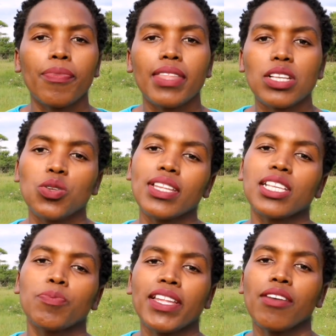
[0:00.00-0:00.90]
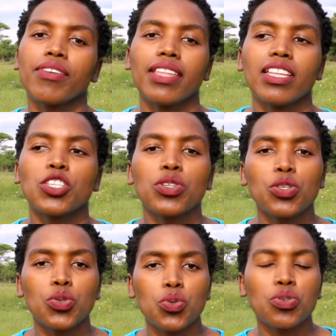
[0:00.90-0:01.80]
does not explain everything that you
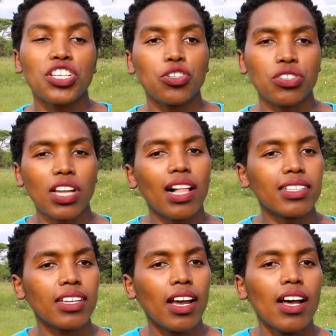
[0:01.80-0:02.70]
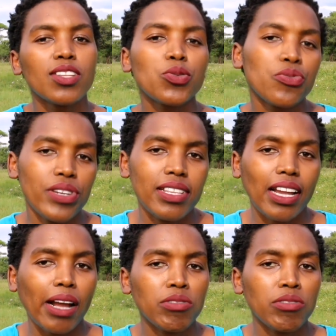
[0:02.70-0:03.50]
need to do to teach your child to read.